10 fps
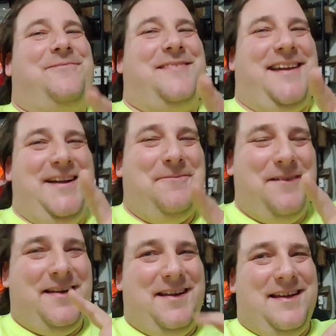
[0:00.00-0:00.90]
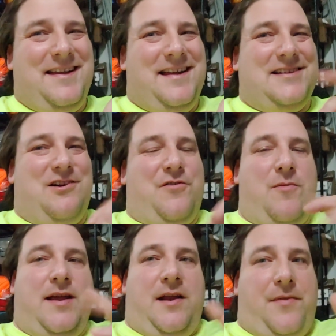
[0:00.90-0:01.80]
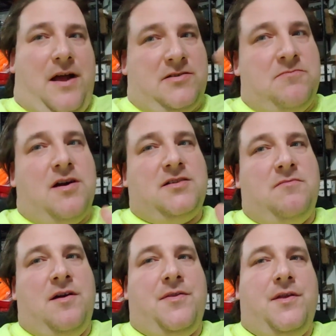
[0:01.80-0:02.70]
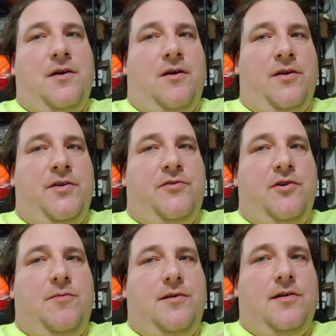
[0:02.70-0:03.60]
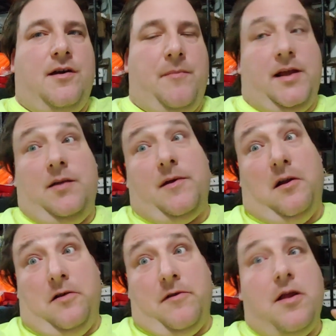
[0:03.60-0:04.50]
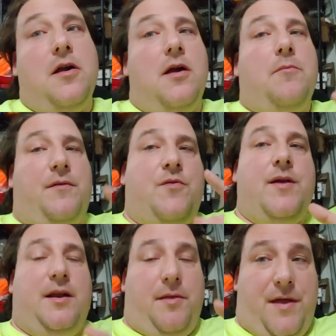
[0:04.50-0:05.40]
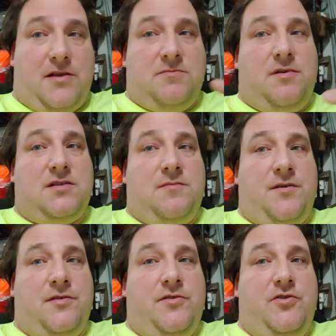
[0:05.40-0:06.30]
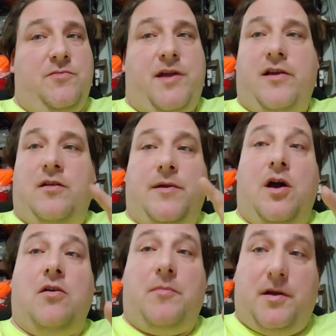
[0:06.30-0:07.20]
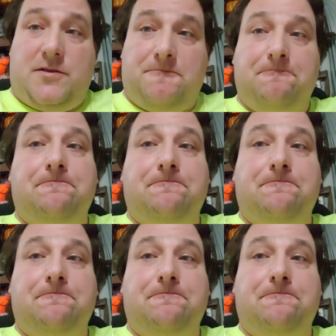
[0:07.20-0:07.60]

Okay, so if you're making a thousand bucks a month on YouTube, I'm making about a hundred, but if you're making a thousand bucks a month on YouTube, now you're gonna make a hundred bucks.